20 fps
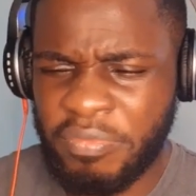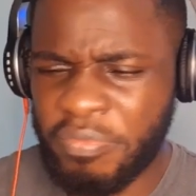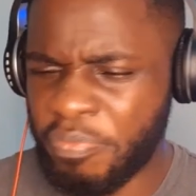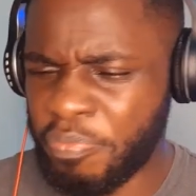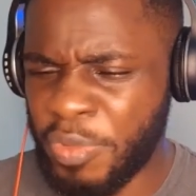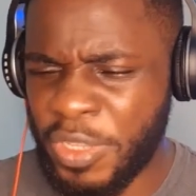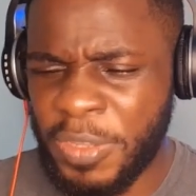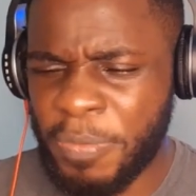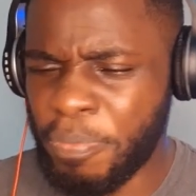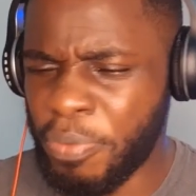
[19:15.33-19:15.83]

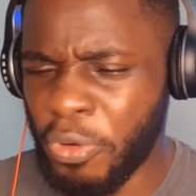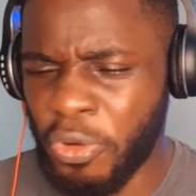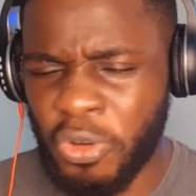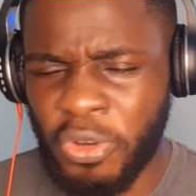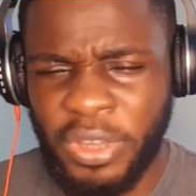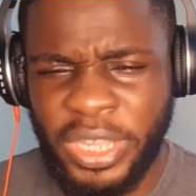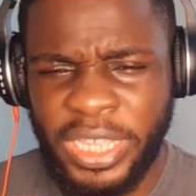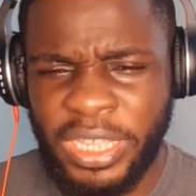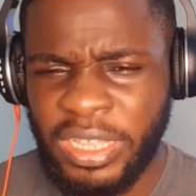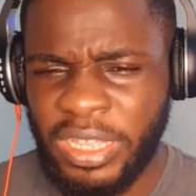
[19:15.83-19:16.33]
big
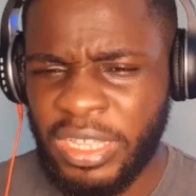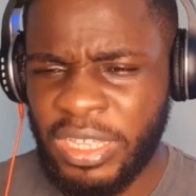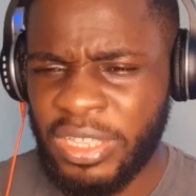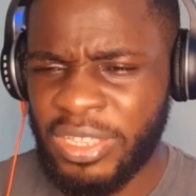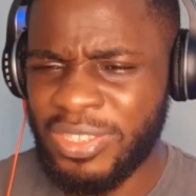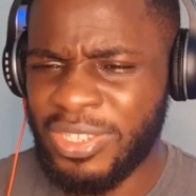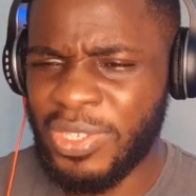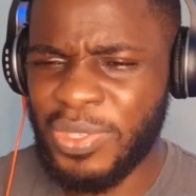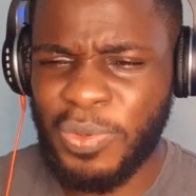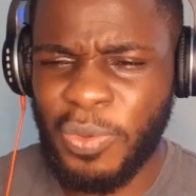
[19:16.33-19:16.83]
boy
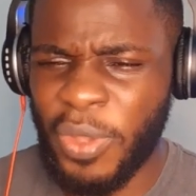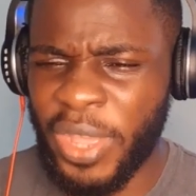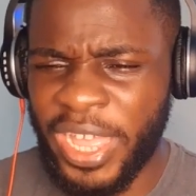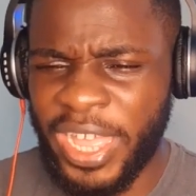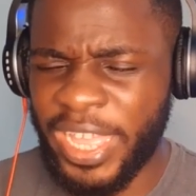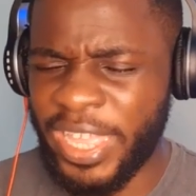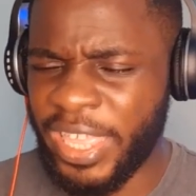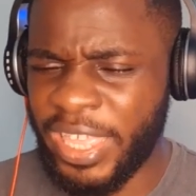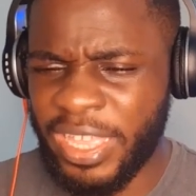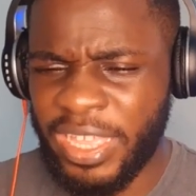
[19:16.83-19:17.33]

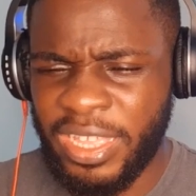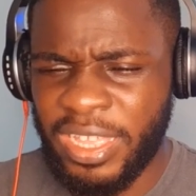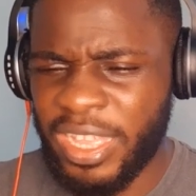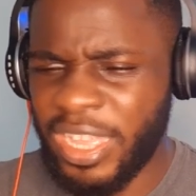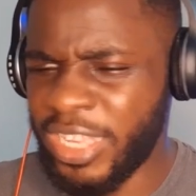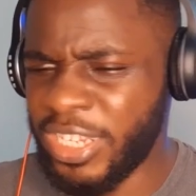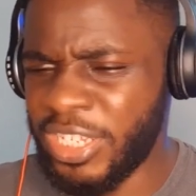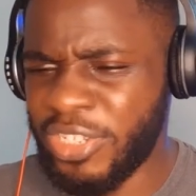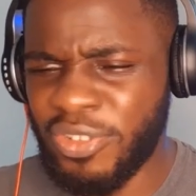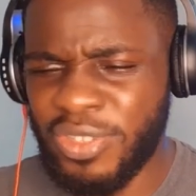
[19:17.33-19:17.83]
swag
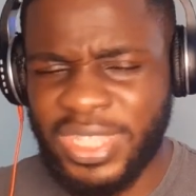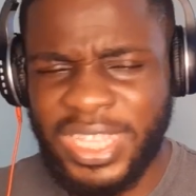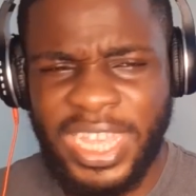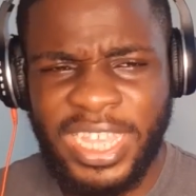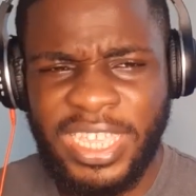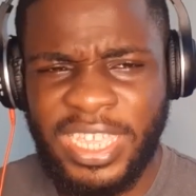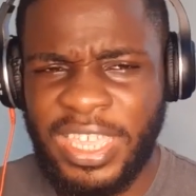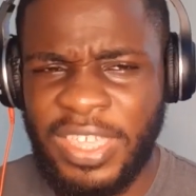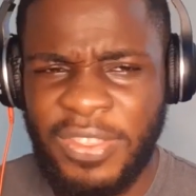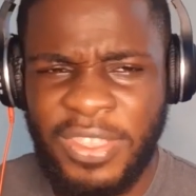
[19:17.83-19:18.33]
and just
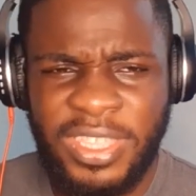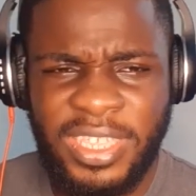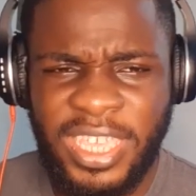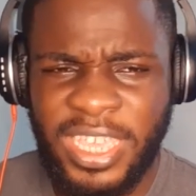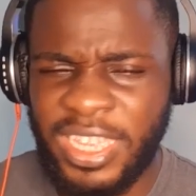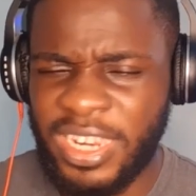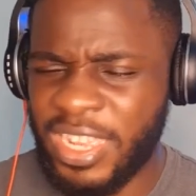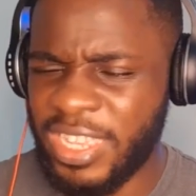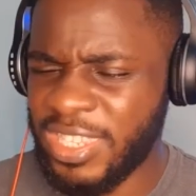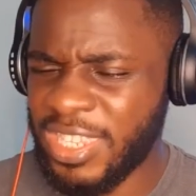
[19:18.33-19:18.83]
that key
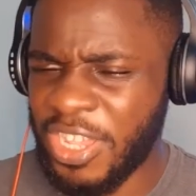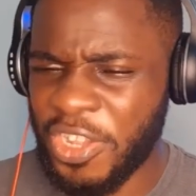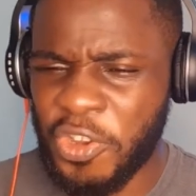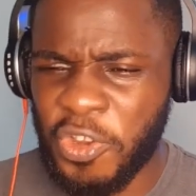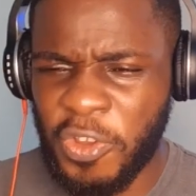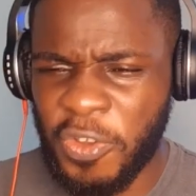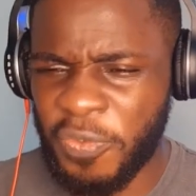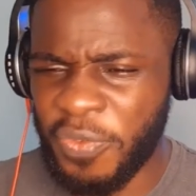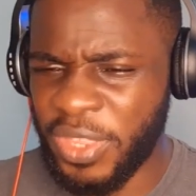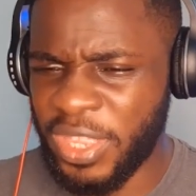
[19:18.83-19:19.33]
cadence and
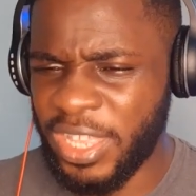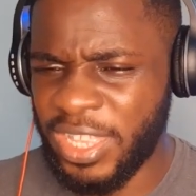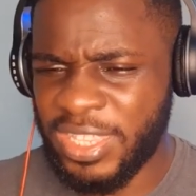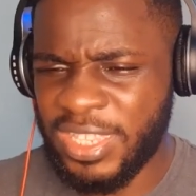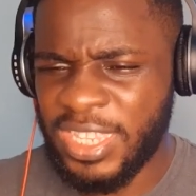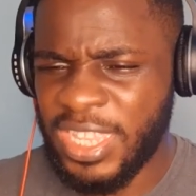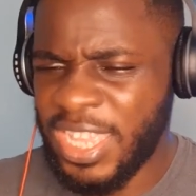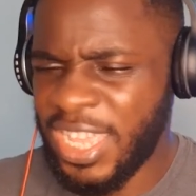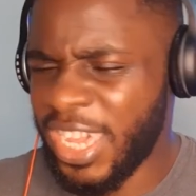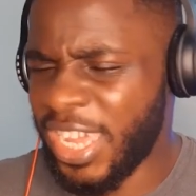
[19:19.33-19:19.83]
confidence,
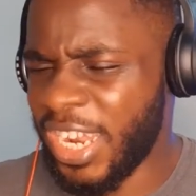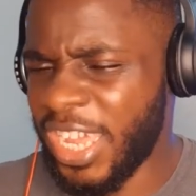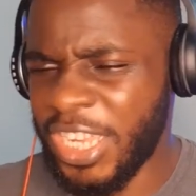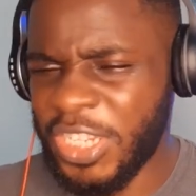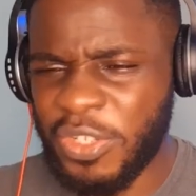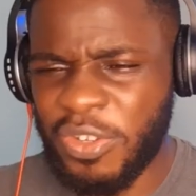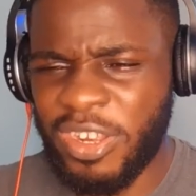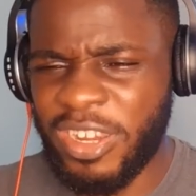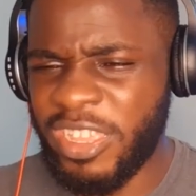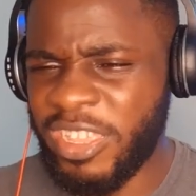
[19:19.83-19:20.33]
and
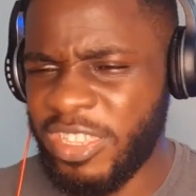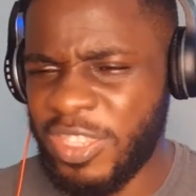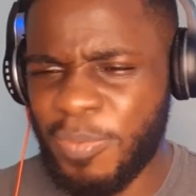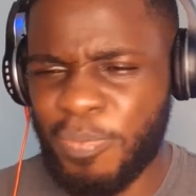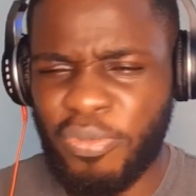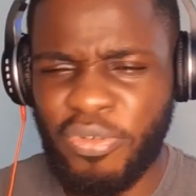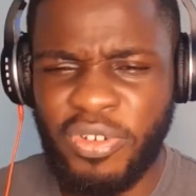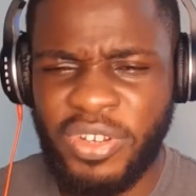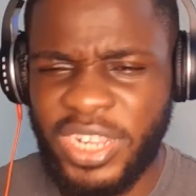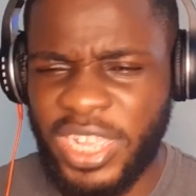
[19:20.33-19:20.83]
actually his
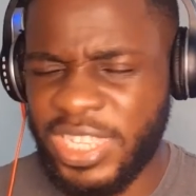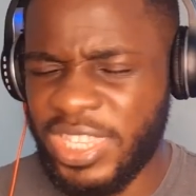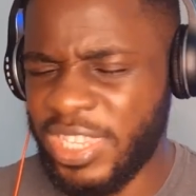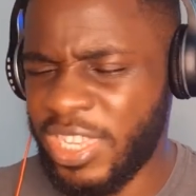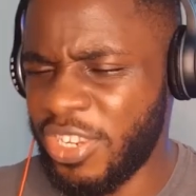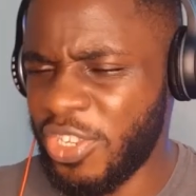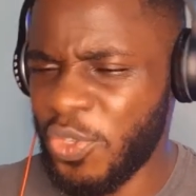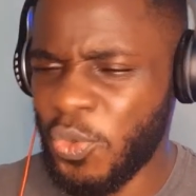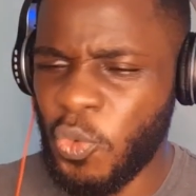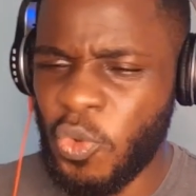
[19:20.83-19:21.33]
projects
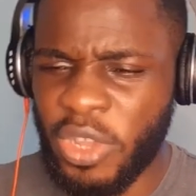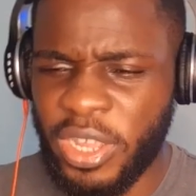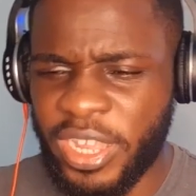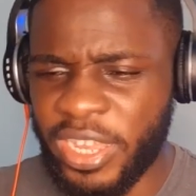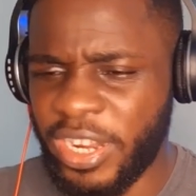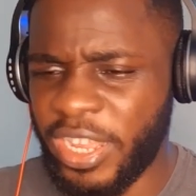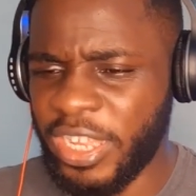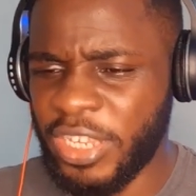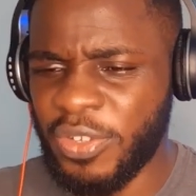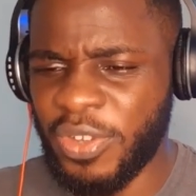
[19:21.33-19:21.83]
and his work
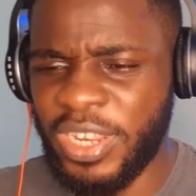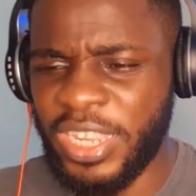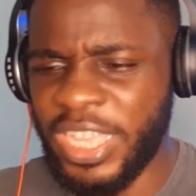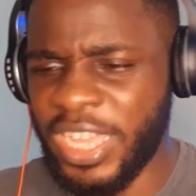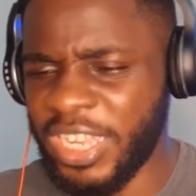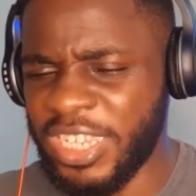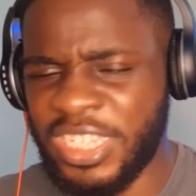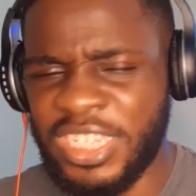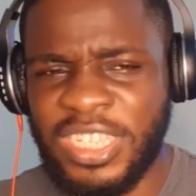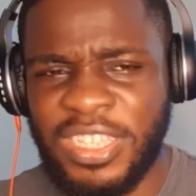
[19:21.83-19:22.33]
can actually
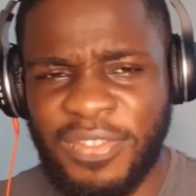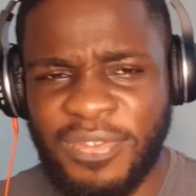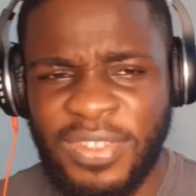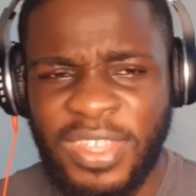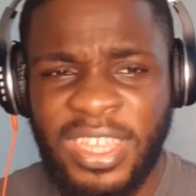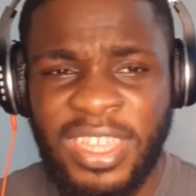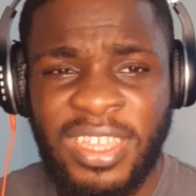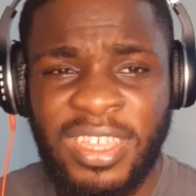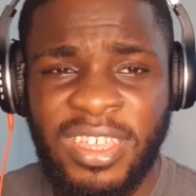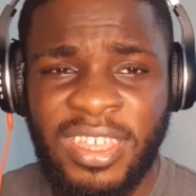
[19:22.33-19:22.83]
achieve,
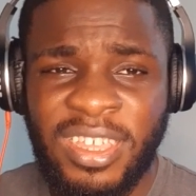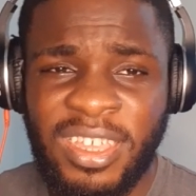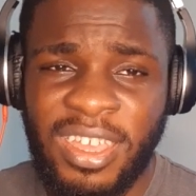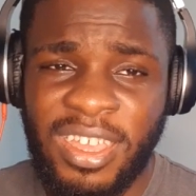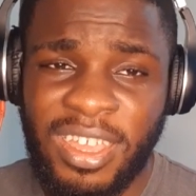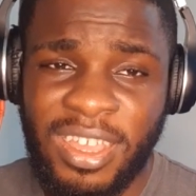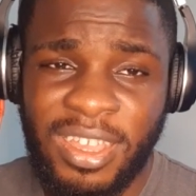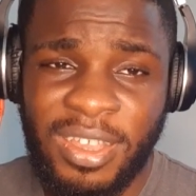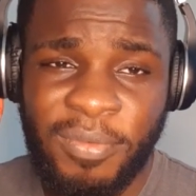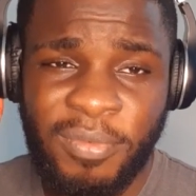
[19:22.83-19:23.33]

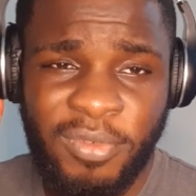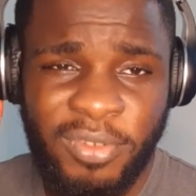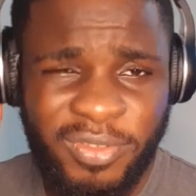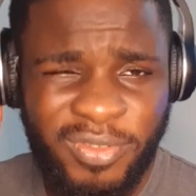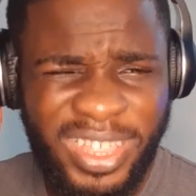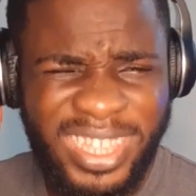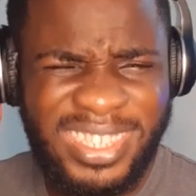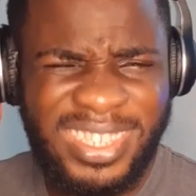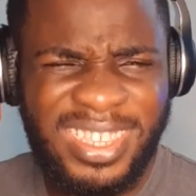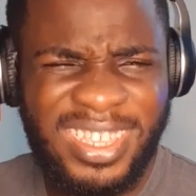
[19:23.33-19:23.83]

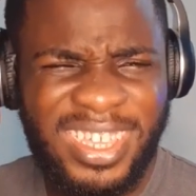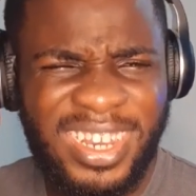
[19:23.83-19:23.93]
his